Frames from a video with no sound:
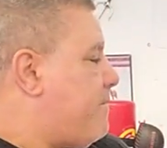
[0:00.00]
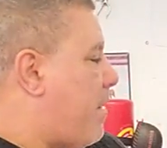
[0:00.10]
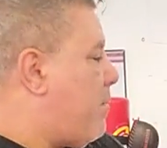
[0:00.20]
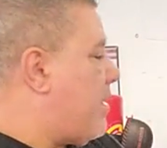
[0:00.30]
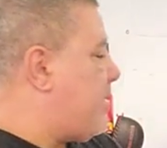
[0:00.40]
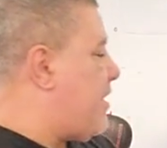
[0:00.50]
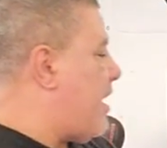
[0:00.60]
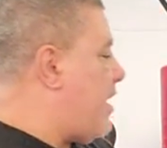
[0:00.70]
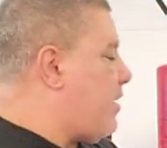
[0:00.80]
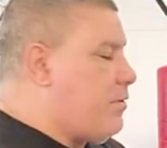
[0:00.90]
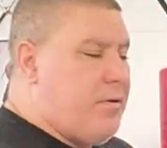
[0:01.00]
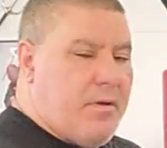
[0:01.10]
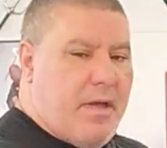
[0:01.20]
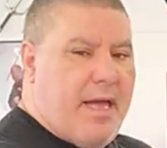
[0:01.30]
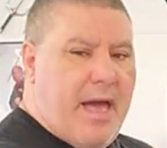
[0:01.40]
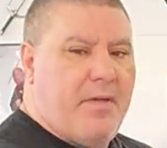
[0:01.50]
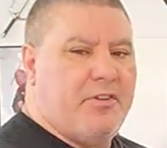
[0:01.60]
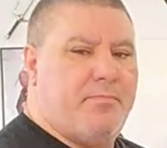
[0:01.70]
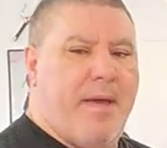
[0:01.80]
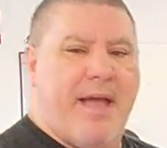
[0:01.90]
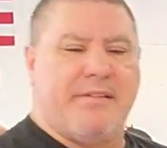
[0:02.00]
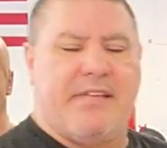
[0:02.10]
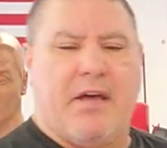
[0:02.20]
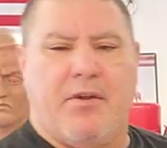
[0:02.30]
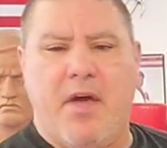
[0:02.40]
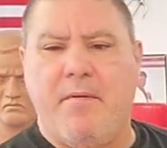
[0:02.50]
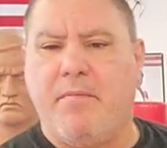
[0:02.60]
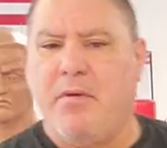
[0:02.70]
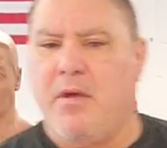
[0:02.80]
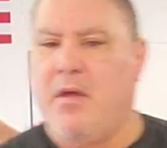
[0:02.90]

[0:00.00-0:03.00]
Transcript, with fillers: I'm gonna tell you how this bag's held up,